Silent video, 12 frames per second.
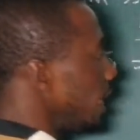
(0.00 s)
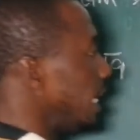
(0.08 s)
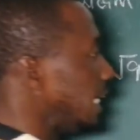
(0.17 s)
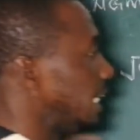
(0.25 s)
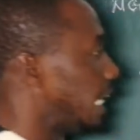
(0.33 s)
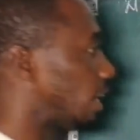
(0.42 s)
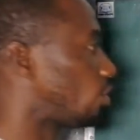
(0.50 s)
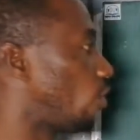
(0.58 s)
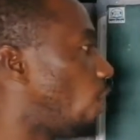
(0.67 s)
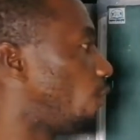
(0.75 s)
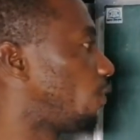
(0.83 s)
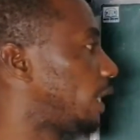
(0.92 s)
index
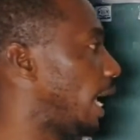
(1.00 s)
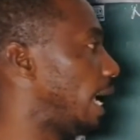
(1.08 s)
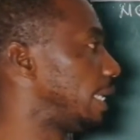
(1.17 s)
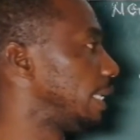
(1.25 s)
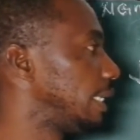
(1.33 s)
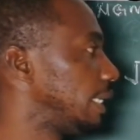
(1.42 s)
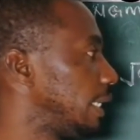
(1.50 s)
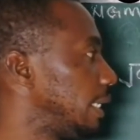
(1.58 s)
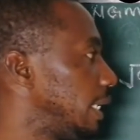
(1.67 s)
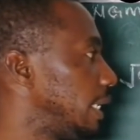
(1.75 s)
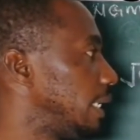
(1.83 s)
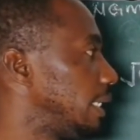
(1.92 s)
of 10
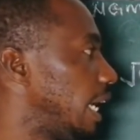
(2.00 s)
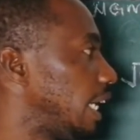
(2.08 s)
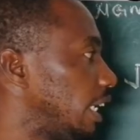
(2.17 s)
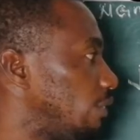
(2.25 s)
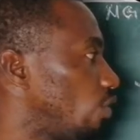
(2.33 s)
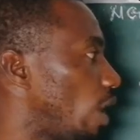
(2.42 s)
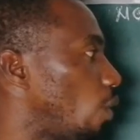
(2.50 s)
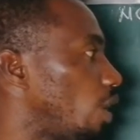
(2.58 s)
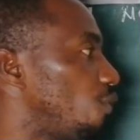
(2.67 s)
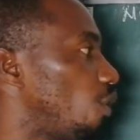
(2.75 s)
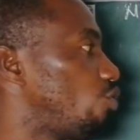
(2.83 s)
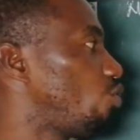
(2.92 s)
I'll
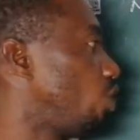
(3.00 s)
give us 2.